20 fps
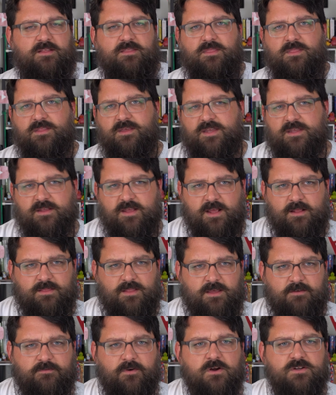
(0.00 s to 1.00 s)
in
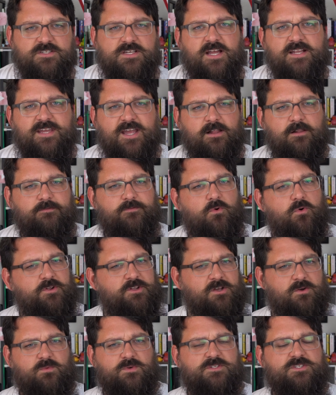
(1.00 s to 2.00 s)
the Far Side
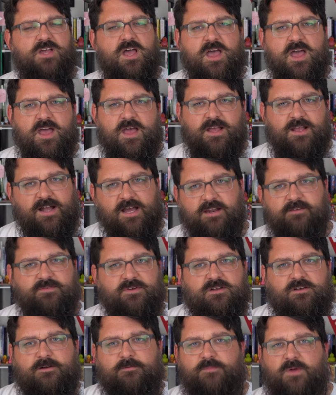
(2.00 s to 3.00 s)
California was kind of
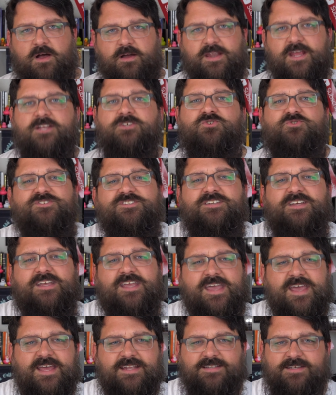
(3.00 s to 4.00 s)
an interesting
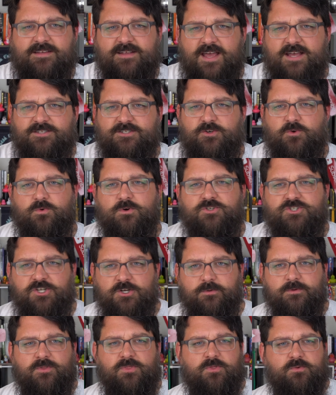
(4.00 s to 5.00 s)
hit as you were
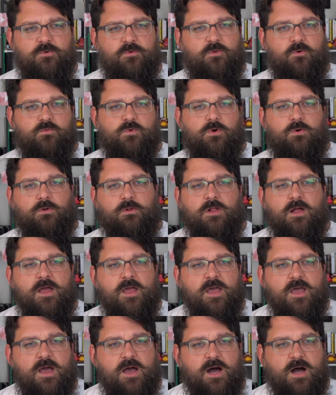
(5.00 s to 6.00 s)
chewing through the roll.
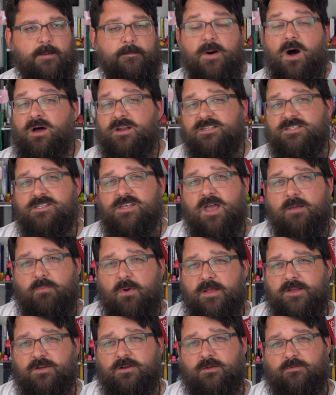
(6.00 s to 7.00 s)
Honestly, I
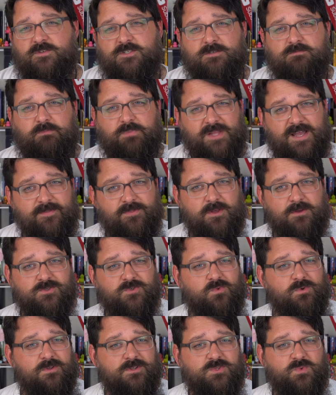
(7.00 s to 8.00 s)
probably could have split
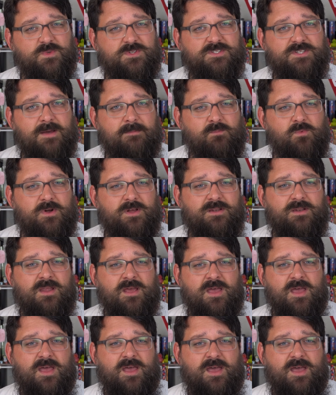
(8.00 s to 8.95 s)
those rolls with someone.